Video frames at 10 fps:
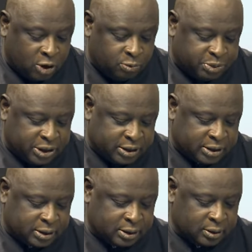without
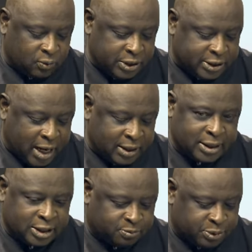bids,
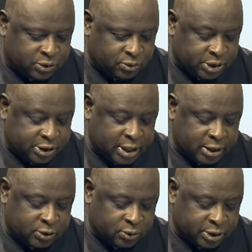which act as
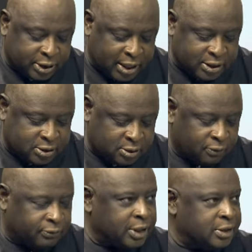prejudicial to the
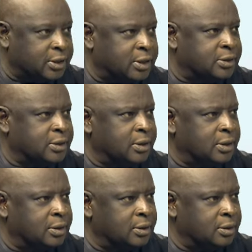rights of
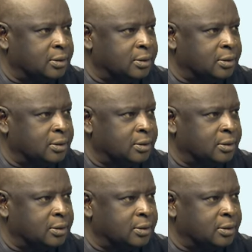Nigerians.